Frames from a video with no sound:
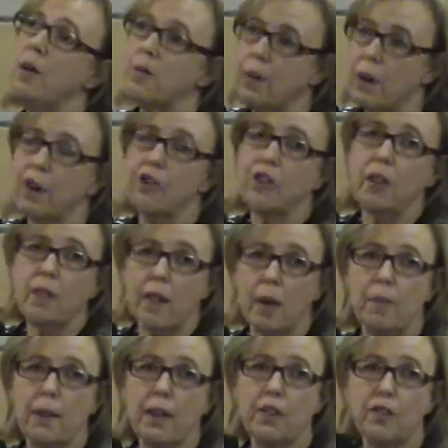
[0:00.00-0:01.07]
British
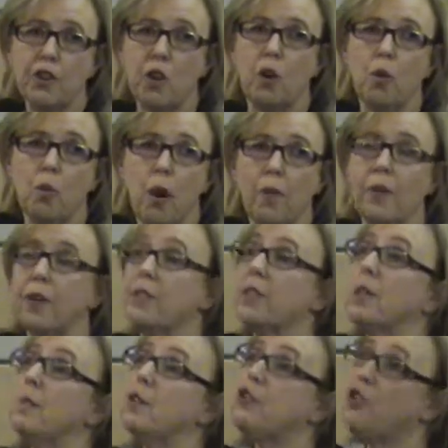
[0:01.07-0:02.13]
Columbians don't want this.
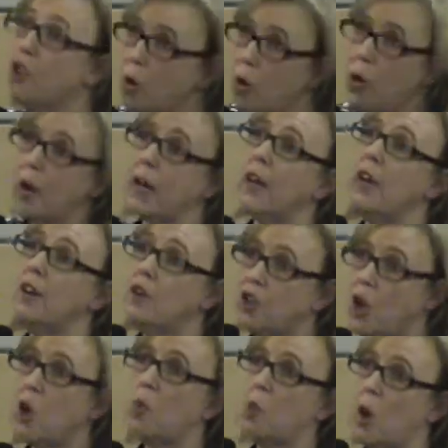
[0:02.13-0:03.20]
The majority
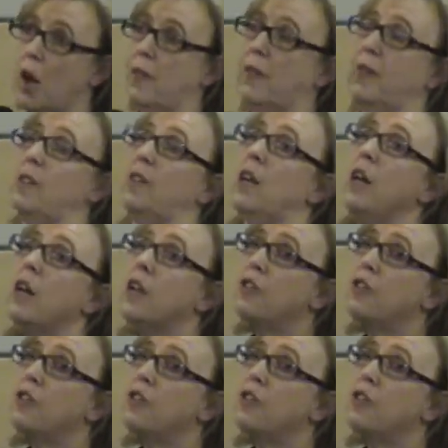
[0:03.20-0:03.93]
don't want this.